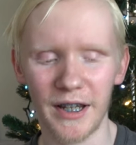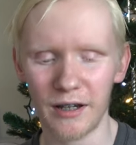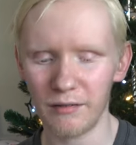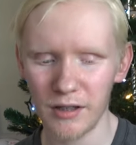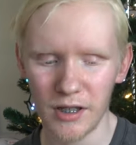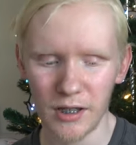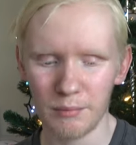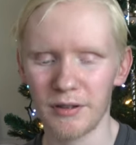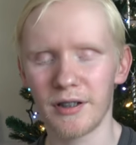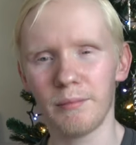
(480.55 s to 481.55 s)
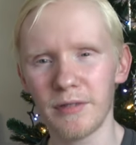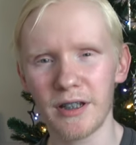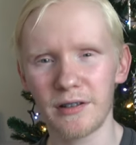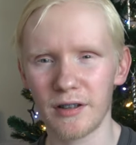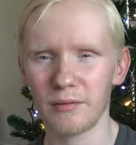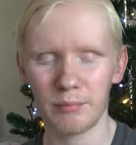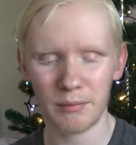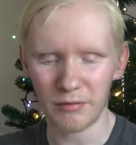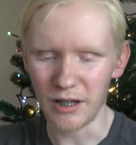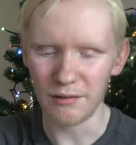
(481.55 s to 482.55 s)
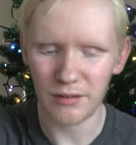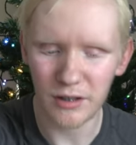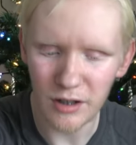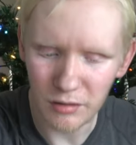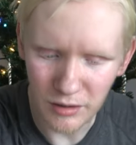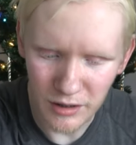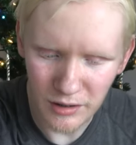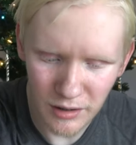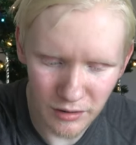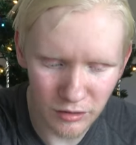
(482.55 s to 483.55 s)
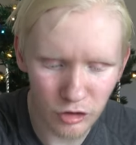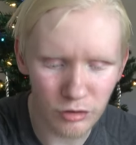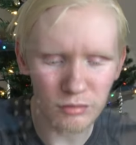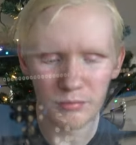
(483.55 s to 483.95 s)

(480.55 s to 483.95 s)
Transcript: now. But some things that some people haven't noted too